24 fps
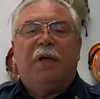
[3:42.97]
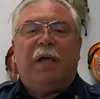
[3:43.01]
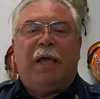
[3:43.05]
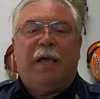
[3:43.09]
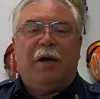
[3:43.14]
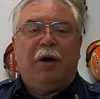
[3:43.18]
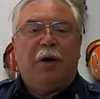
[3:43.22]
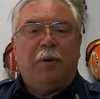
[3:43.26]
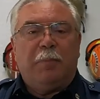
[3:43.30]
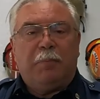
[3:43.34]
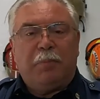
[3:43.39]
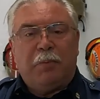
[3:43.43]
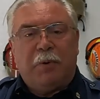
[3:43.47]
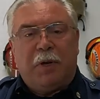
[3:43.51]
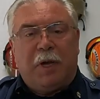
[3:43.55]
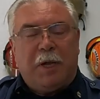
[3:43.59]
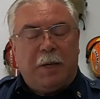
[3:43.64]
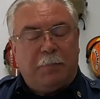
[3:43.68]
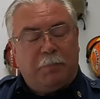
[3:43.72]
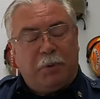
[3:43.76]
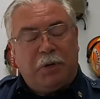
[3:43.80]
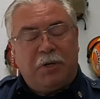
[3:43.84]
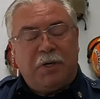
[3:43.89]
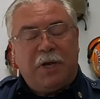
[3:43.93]

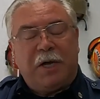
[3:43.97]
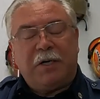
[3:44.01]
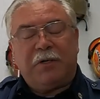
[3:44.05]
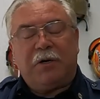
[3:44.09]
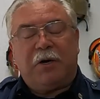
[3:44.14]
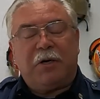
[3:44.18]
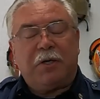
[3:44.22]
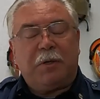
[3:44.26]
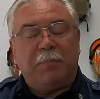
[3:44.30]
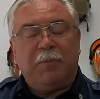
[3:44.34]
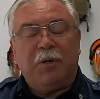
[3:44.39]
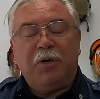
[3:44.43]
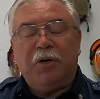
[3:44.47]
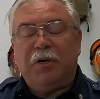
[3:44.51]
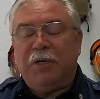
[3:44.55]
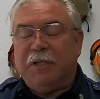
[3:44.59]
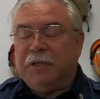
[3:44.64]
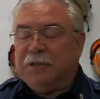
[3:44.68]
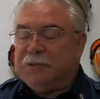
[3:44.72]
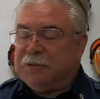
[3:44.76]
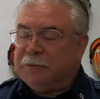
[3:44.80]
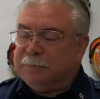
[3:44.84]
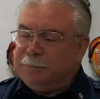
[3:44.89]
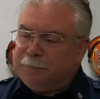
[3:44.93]
and protect our
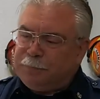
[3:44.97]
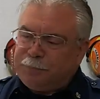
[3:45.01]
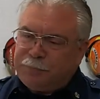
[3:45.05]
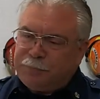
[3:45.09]
communities